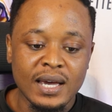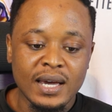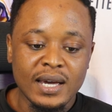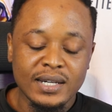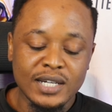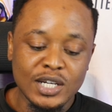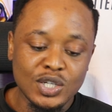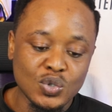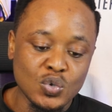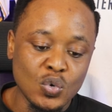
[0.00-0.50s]

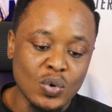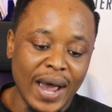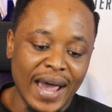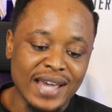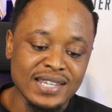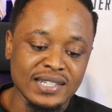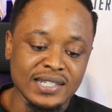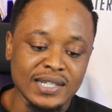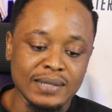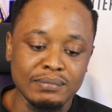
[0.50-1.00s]
These two
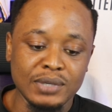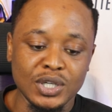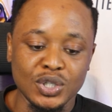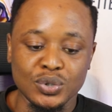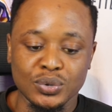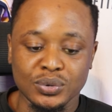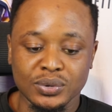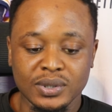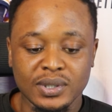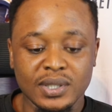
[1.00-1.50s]
guys in the
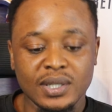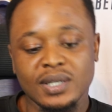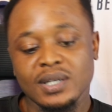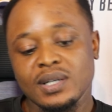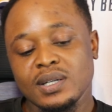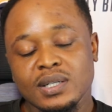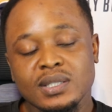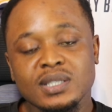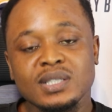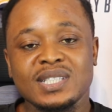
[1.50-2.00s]
middle,
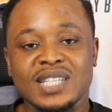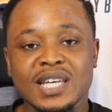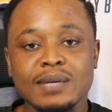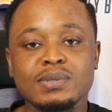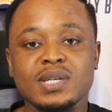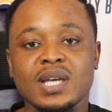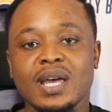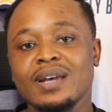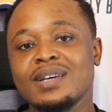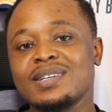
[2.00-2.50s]
teams
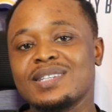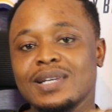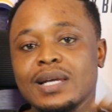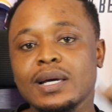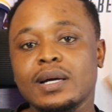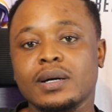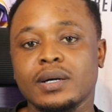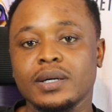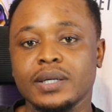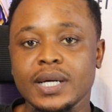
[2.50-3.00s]
can
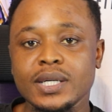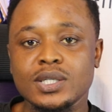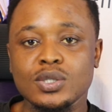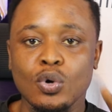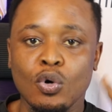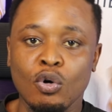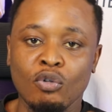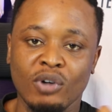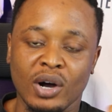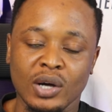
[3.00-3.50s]
easily create
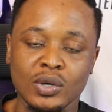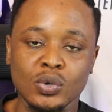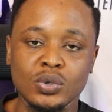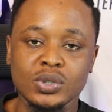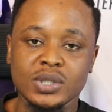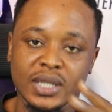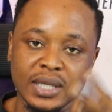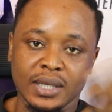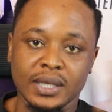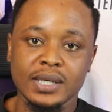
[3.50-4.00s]

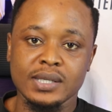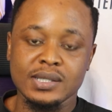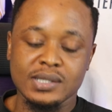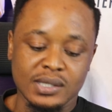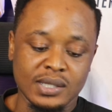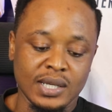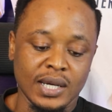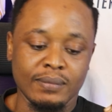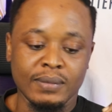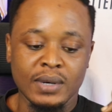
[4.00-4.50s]
overload against
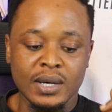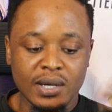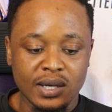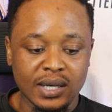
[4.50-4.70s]
them.